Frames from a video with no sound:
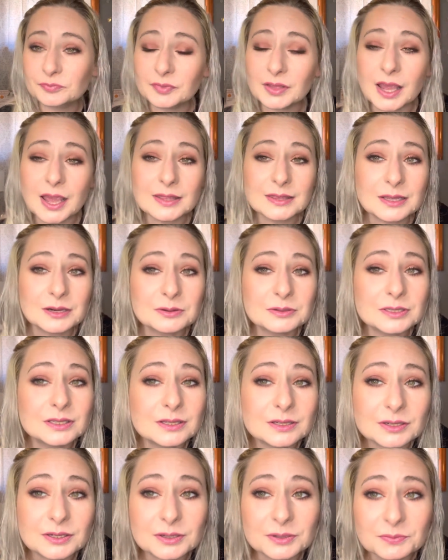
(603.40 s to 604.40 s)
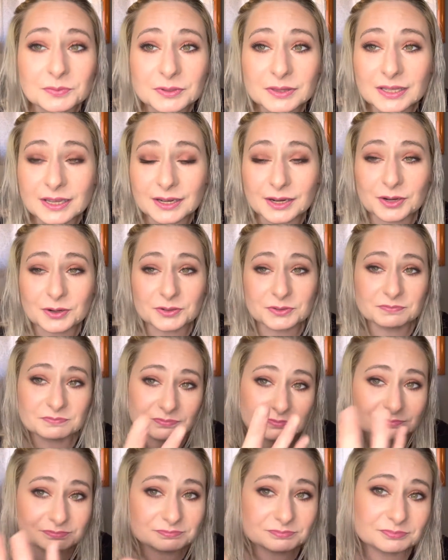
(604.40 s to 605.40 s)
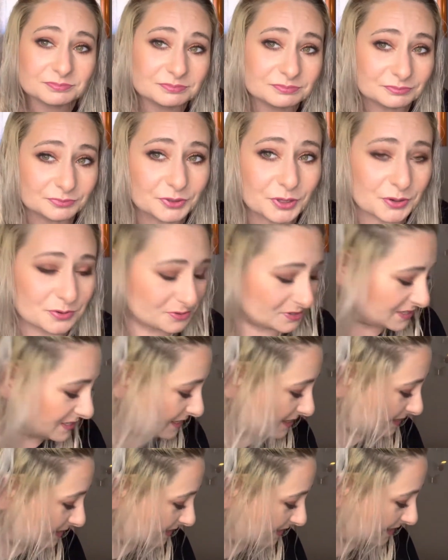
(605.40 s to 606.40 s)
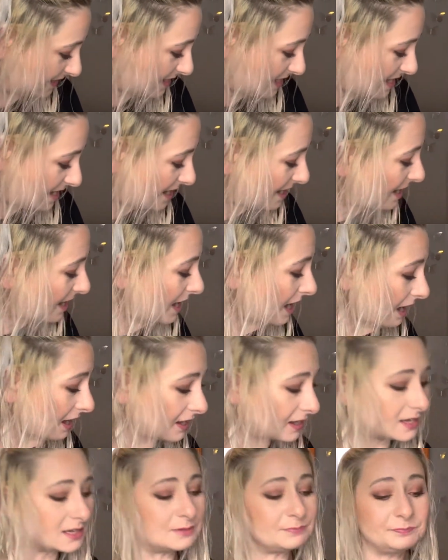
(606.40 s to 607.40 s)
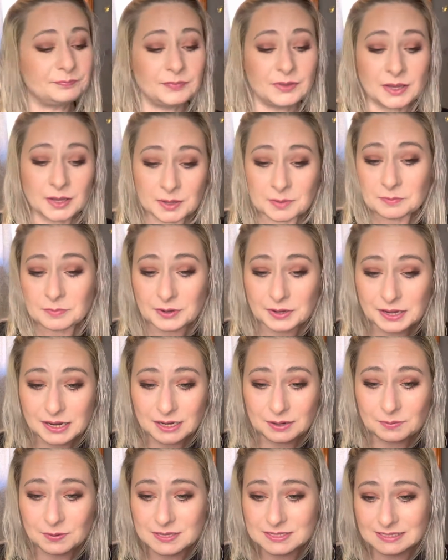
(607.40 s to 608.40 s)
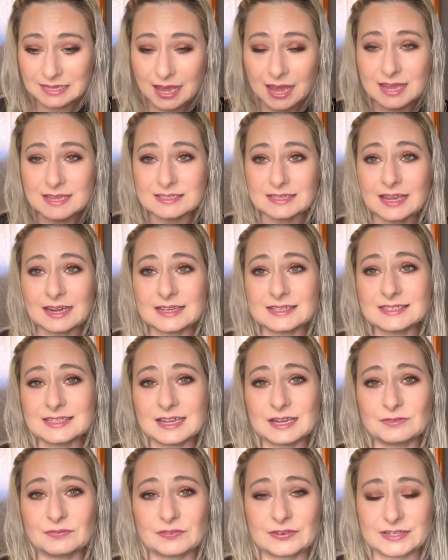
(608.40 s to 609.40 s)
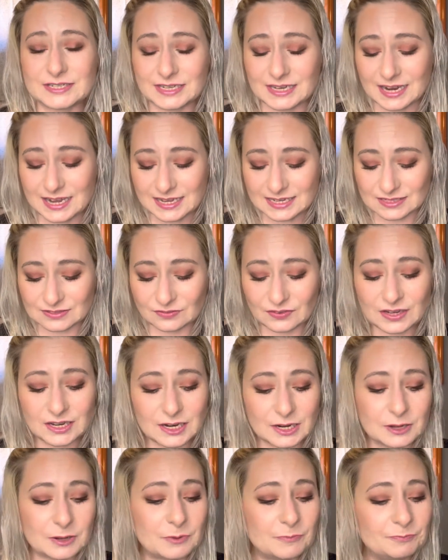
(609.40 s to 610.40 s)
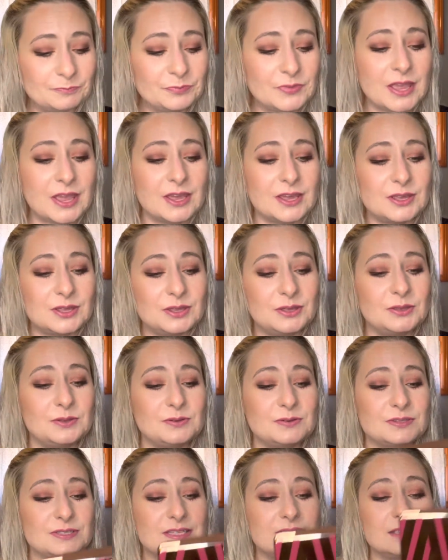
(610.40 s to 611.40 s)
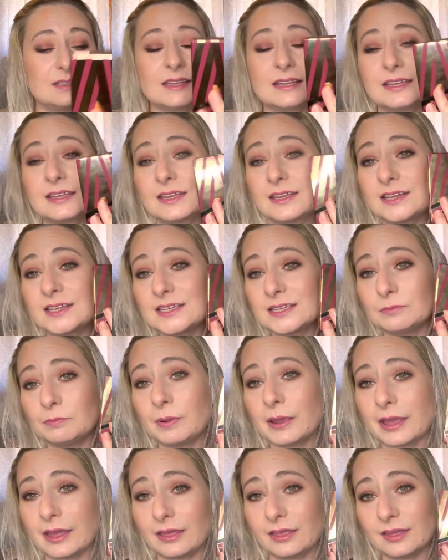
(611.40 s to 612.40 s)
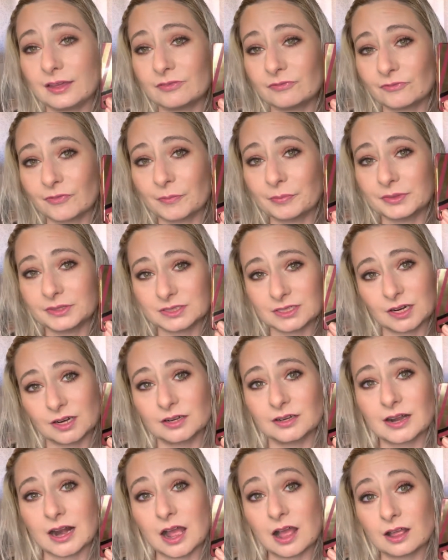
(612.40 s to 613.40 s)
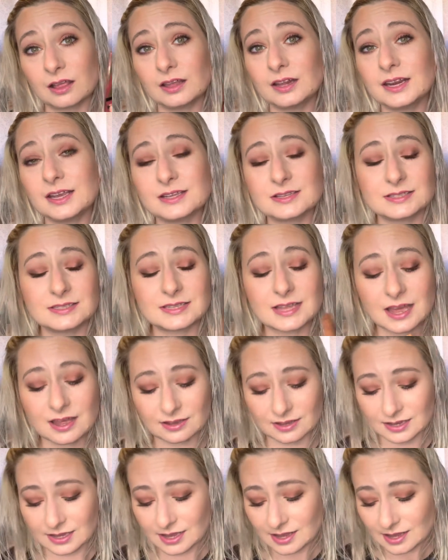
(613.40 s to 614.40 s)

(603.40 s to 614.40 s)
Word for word: I thought it would look good with like a rosy eye but anyways guys that is it for today's video using the Gilded palette from the Tarte Holiday set